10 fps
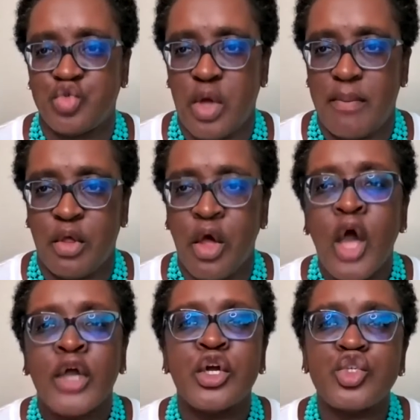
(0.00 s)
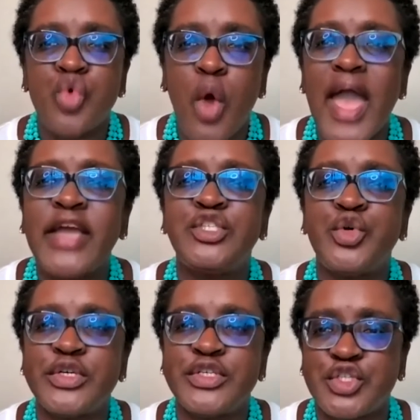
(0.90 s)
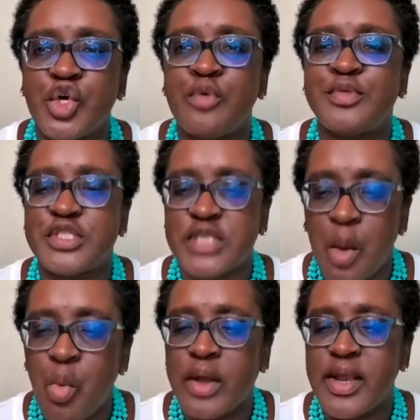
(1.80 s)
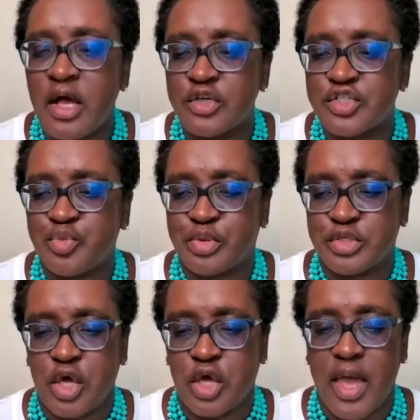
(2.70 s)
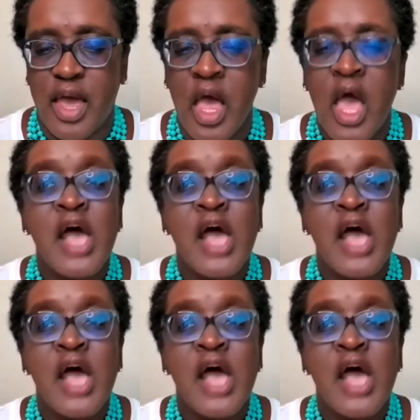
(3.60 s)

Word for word: in trouble. You're trying to assume someone else's persona.